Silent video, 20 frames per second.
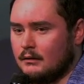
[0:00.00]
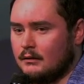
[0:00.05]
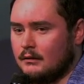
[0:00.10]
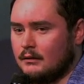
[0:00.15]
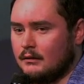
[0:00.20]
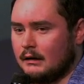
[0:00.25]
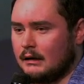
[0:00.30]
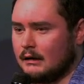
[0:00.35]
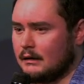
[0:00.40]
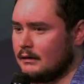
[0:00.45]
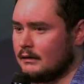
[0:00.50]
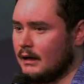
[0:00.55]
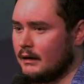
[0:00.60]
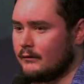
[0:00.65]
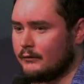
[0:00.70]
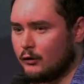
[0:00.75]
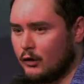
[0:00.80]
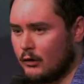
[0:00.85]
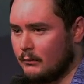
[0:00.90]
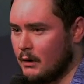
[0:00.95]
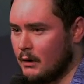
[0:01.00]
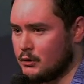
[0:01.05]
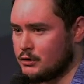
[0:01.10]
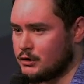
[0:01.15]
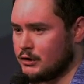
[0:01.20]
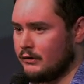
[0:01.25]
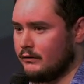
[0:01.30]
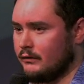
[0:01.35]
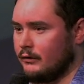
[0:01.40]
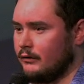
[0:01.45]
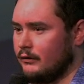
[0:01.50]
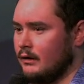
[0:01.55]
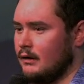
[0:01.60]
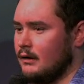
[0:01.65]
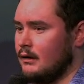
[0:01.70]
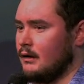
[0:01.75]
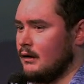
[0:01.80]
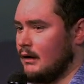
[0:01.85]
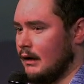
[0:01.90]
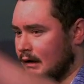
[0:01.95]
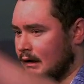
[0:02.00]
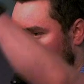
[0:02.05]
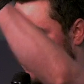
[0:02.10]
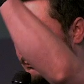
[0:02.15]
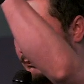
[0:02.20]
He loves your emotions, again,